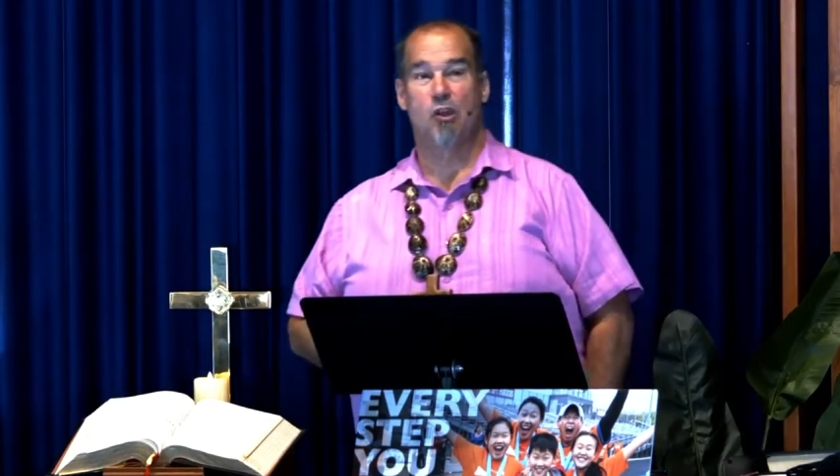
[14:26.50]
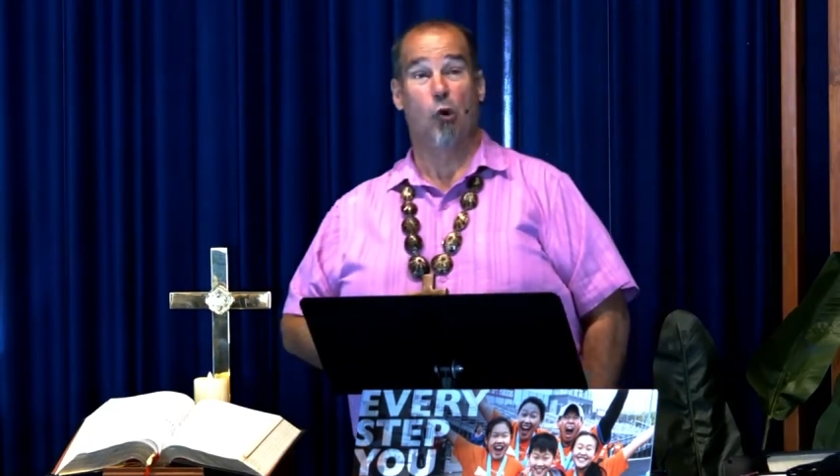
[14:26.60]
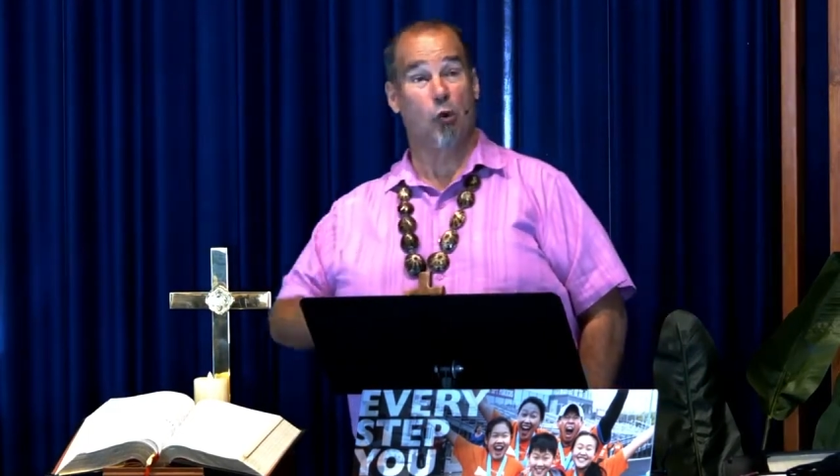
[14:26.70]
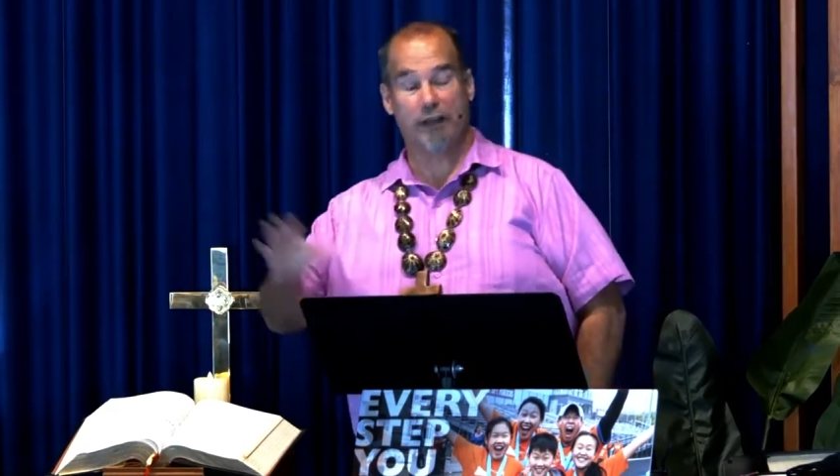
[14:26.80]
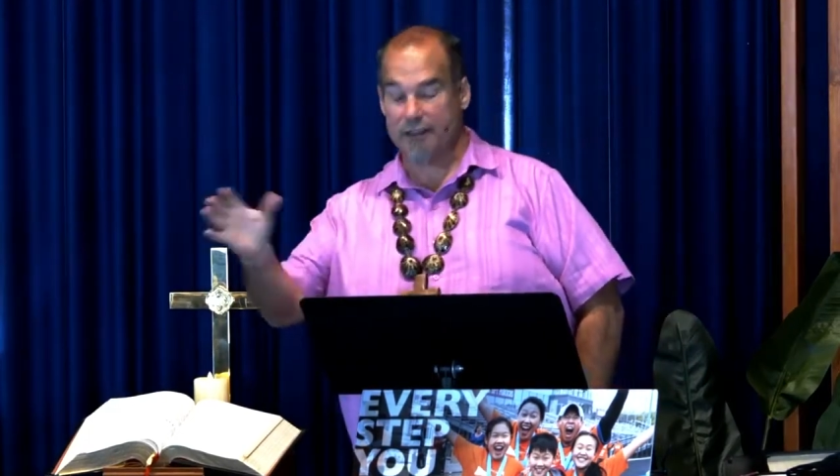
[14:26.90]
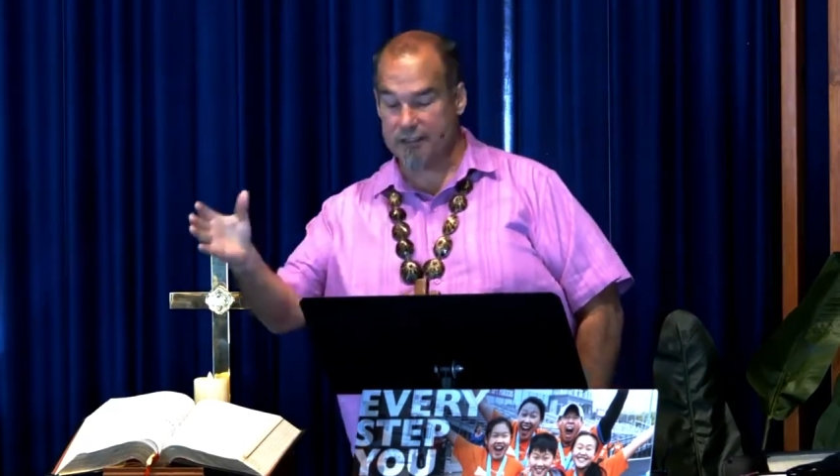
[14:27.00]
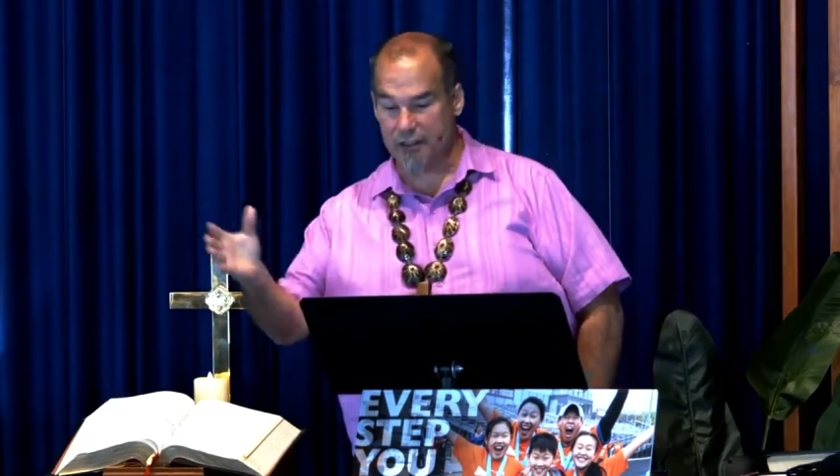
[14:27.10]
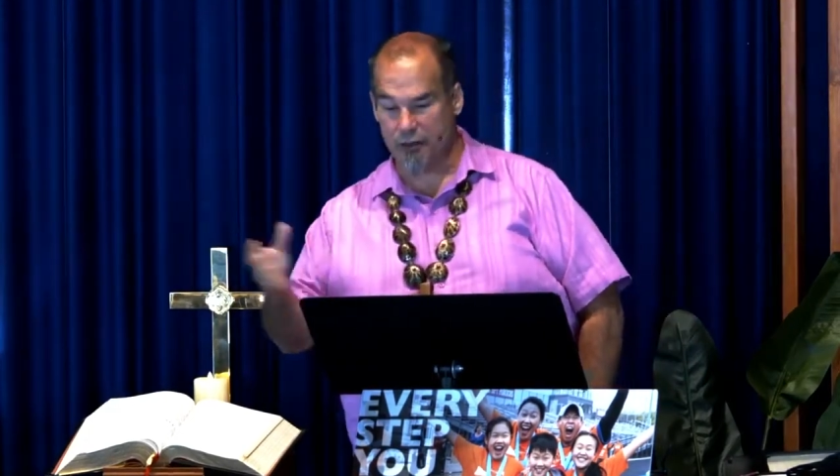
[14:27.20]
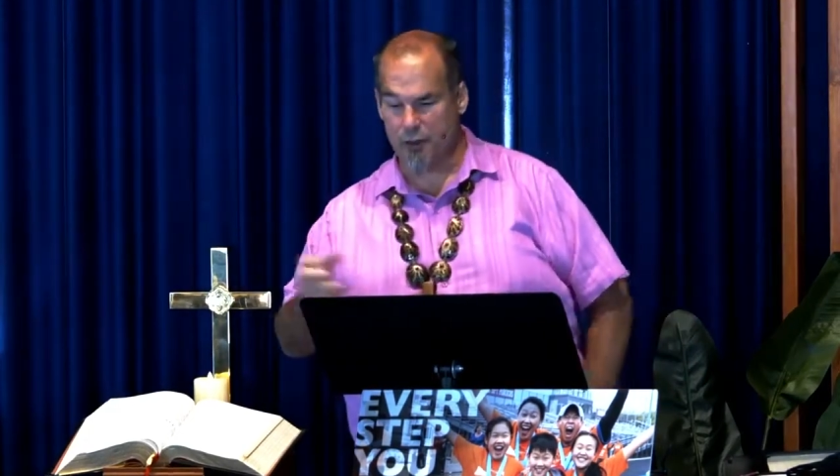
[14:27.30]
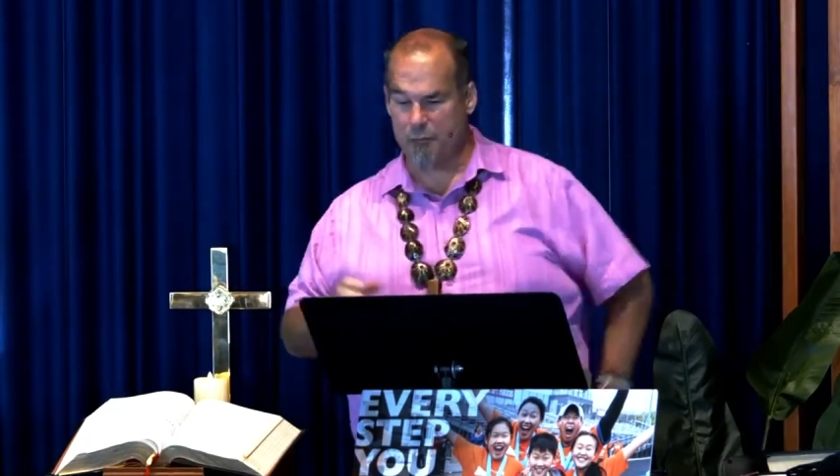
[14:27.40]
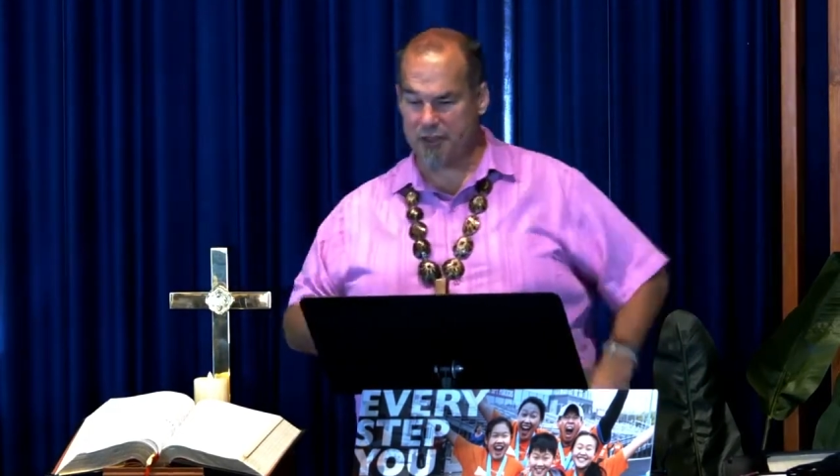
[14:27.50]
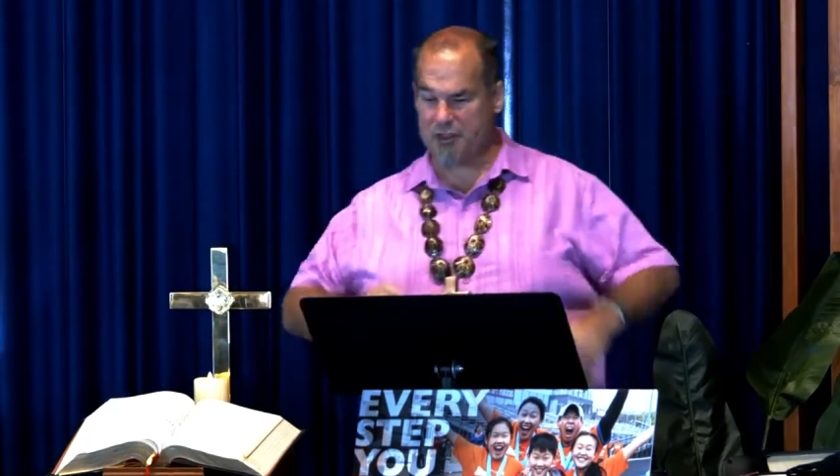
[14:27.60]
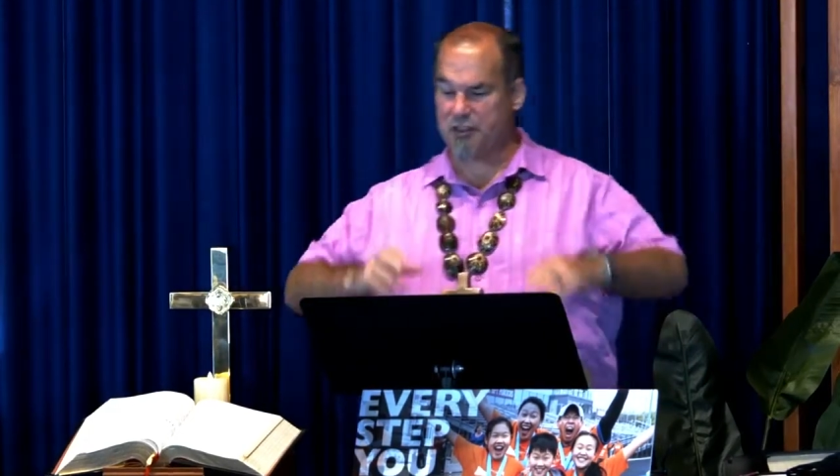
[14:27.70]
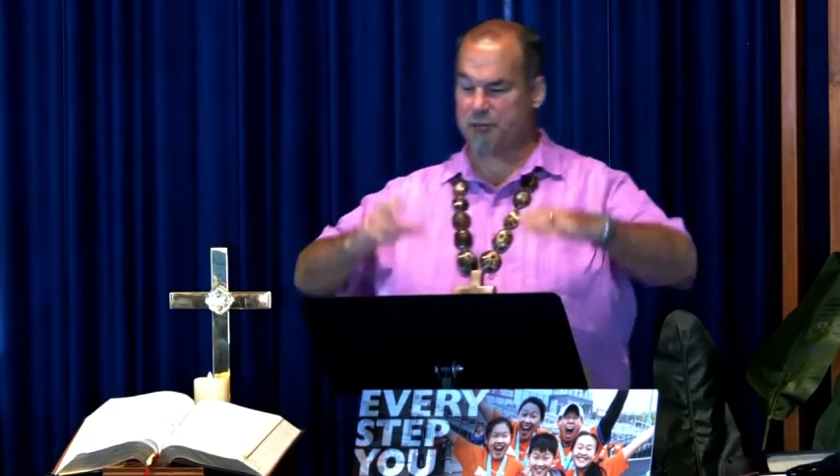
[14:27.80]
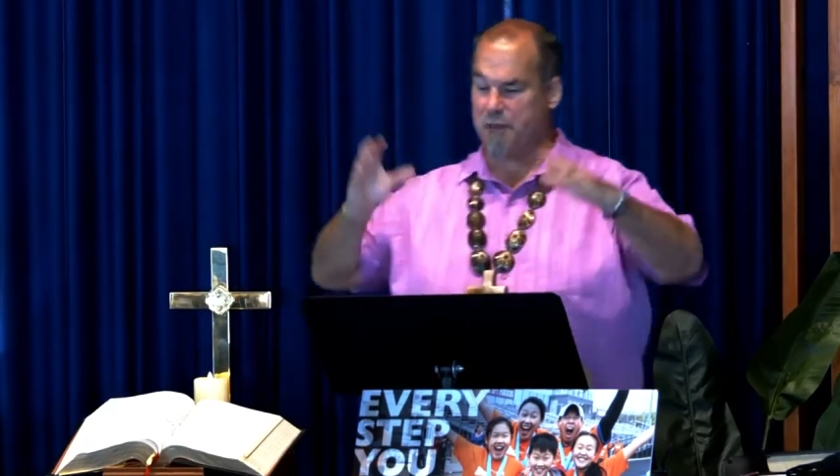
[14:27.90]
Or consider the
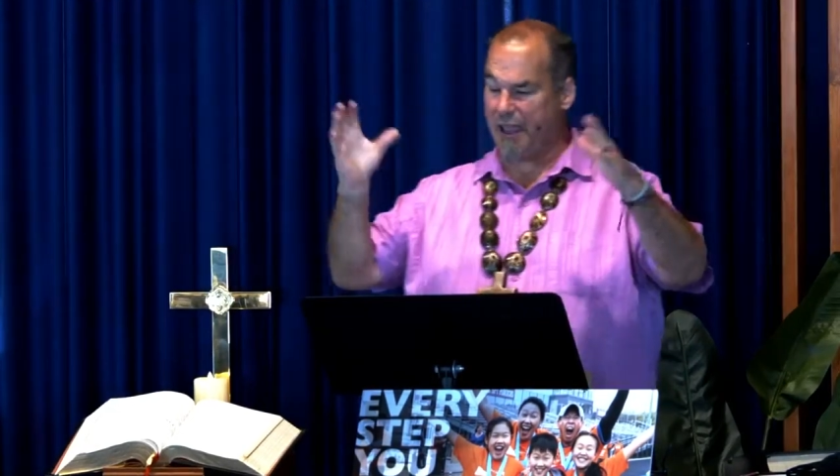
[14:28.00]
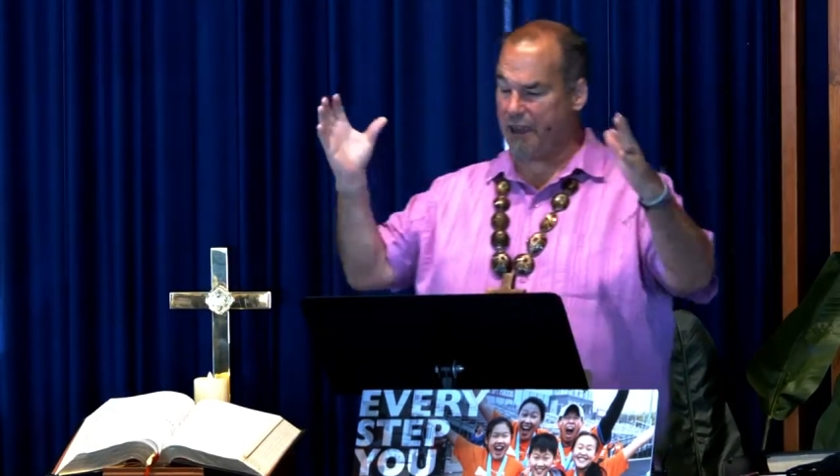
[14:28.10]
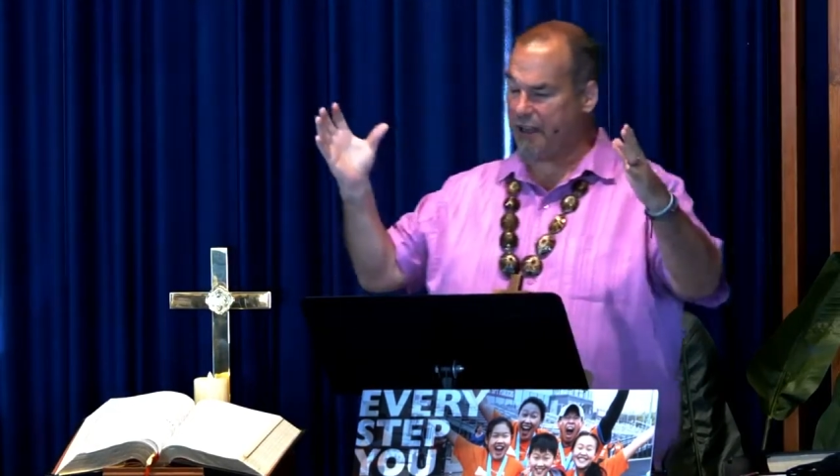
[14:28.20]
businessman.